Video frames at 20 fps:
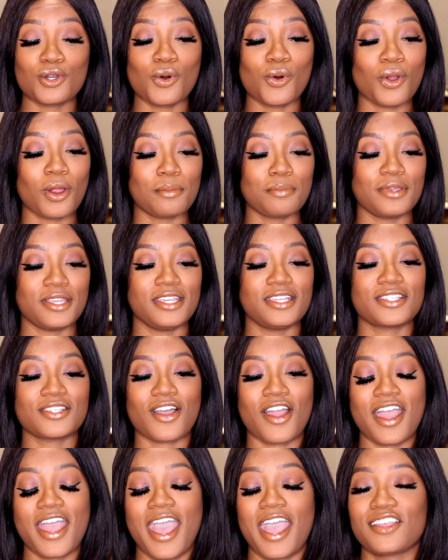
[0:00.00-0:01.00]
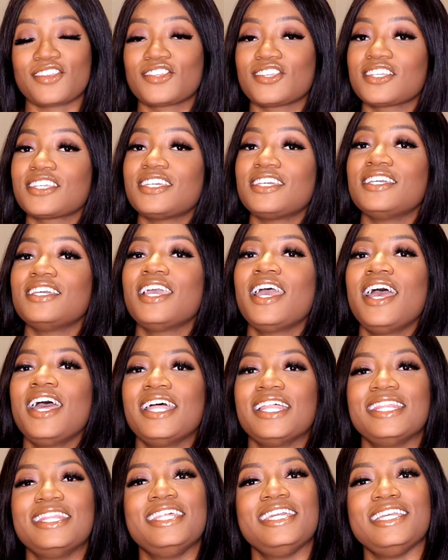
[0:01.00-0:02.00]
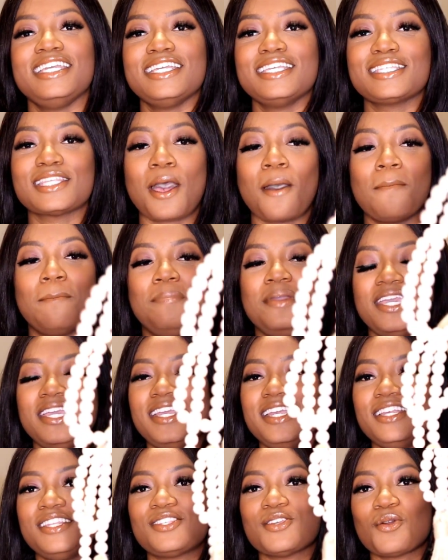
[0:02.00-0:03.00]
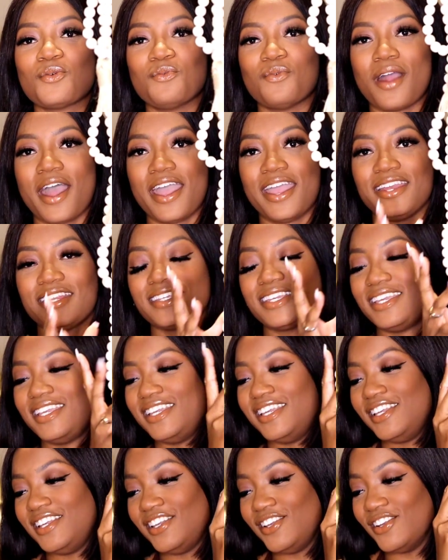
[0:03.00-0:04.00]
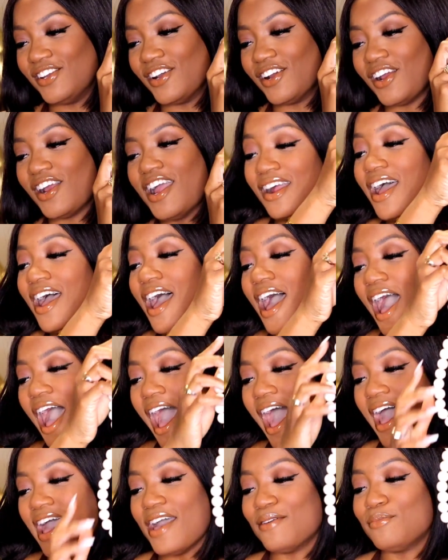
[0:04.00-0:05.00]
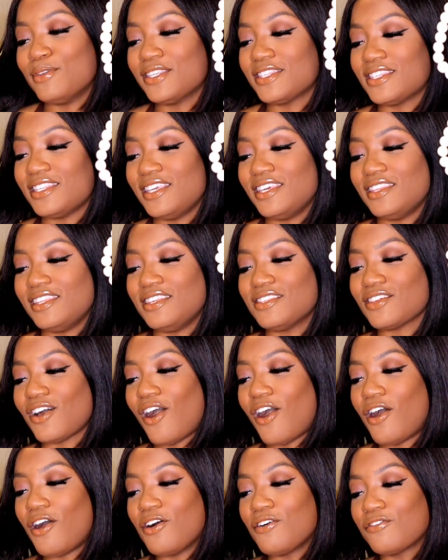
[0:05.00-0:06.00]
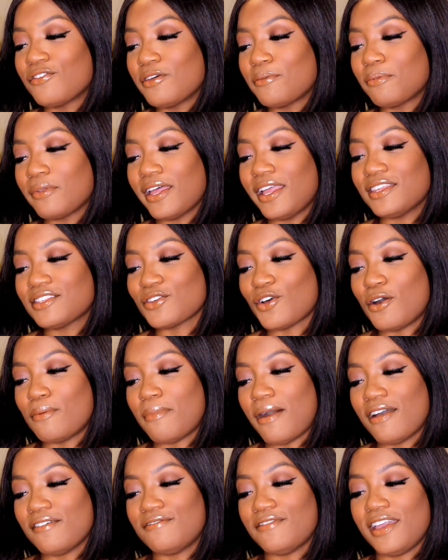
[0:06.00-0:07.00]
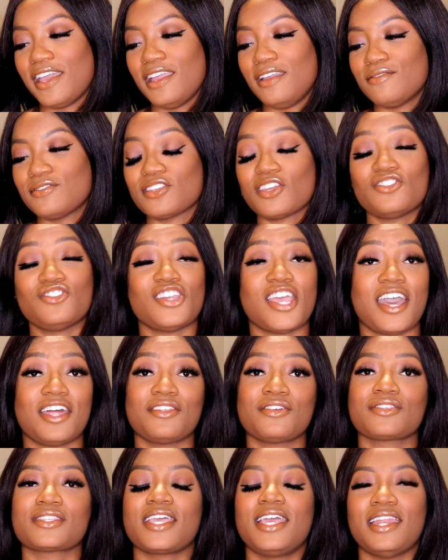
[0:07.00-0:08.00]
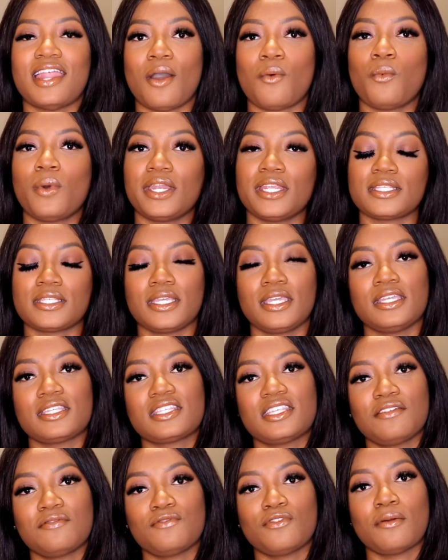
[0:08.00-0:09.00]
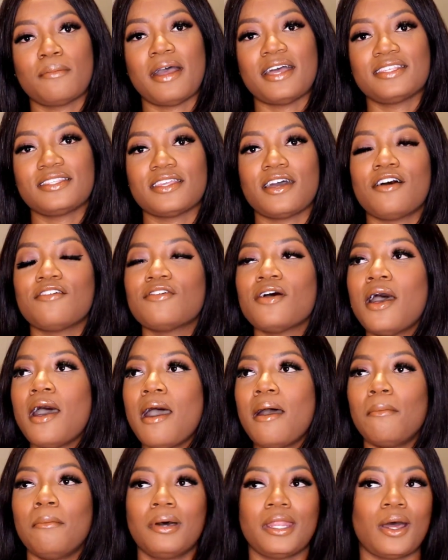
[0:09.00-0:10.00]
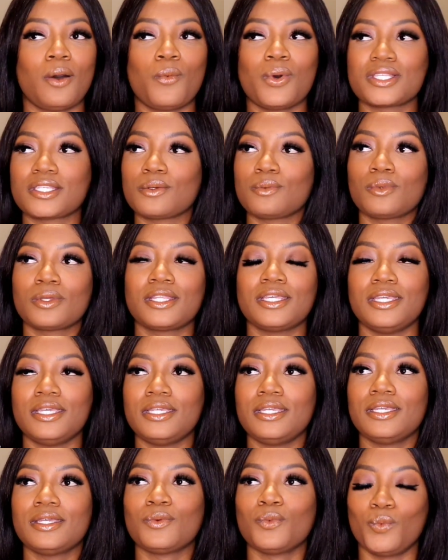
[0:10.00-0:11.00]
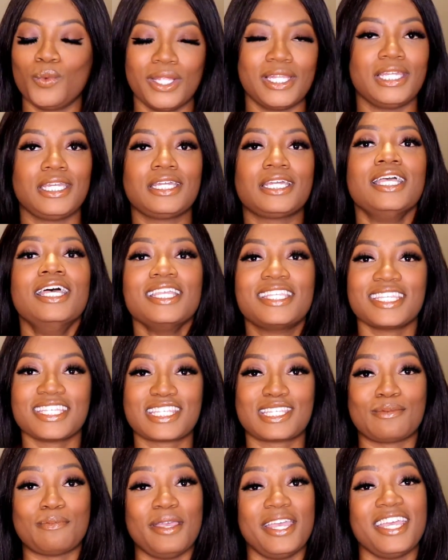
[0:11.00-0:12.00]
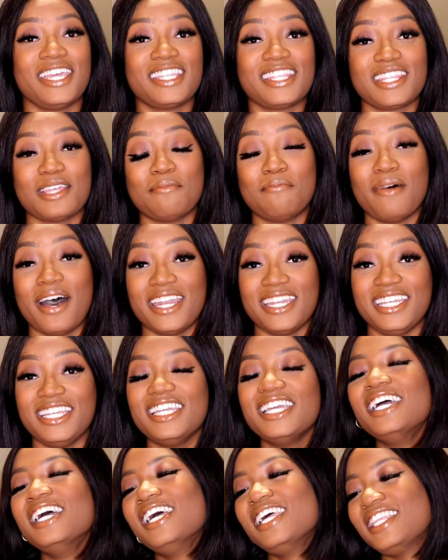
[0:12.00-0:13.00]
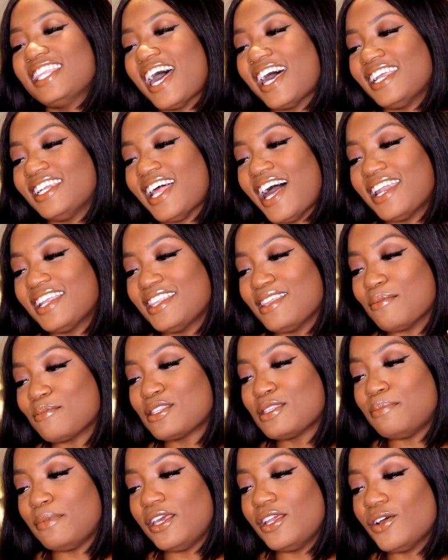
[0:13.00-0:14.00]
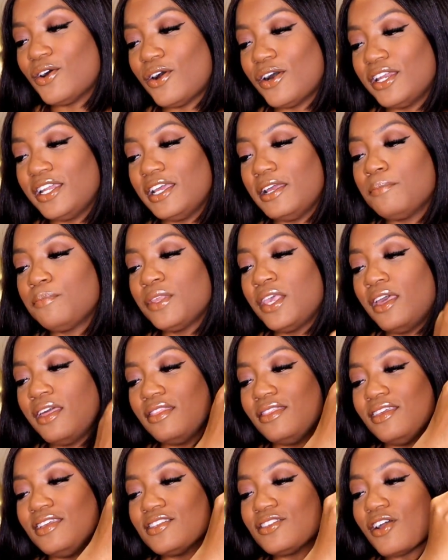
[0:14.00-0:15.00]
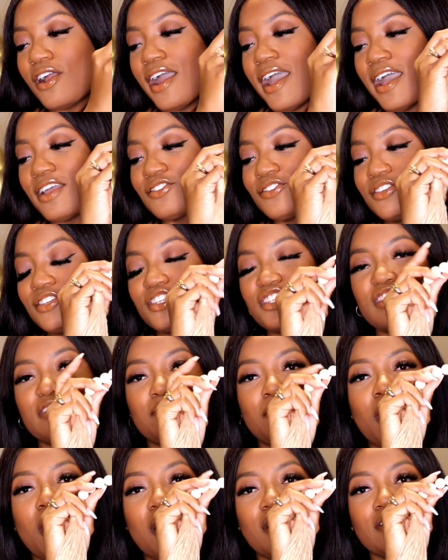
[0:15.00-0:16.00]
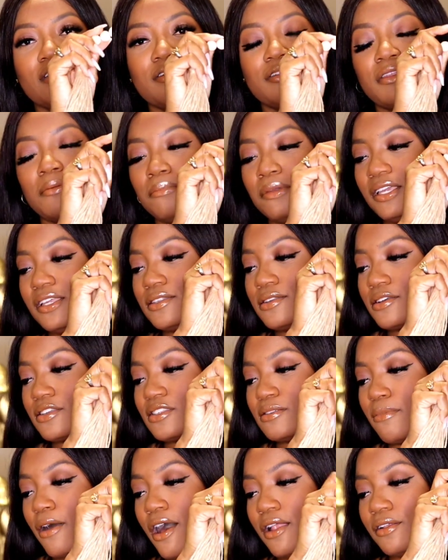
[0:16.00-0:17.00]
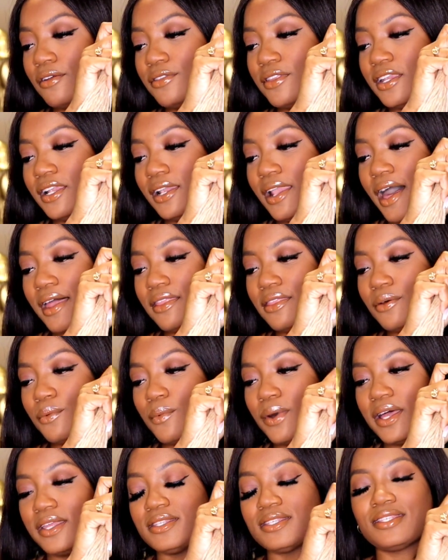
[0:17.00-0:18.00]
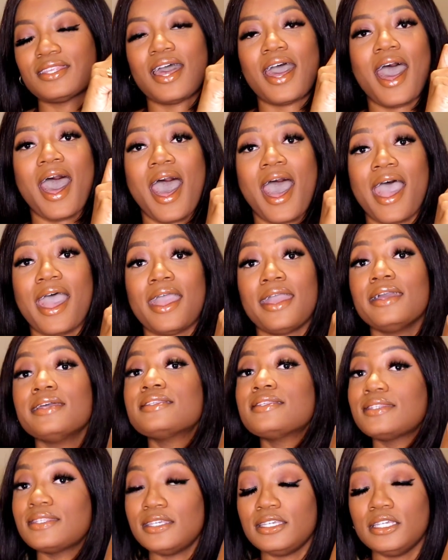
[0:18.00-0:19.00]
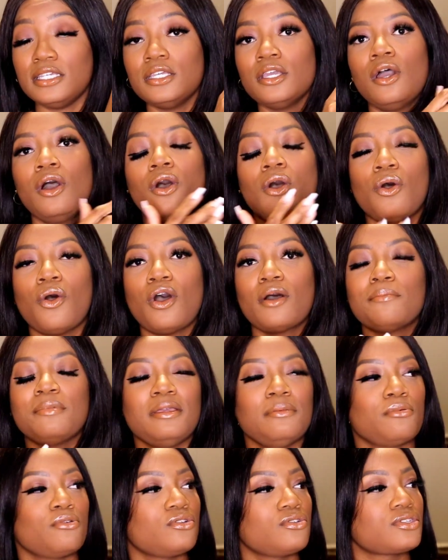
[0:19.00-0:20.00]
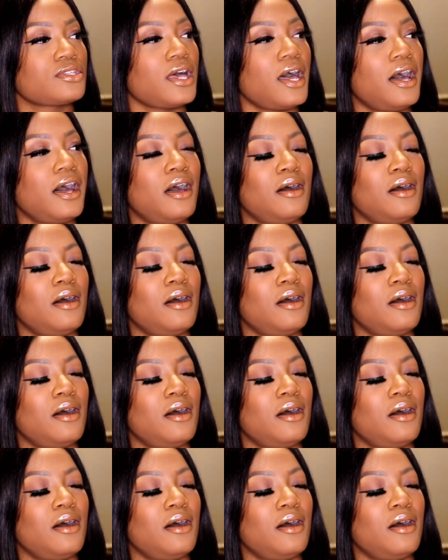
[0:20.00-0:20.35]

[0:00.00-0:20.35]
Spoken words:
decor piece are actually these beads right here. I have been seeing these all over the place on my faves channels, and I wanted to get some for myself, but I wasn't really willing to spend the money that a lot of them spent on it. These are actually smaller. The beads are smaller than a lot of the ones that I see on people's,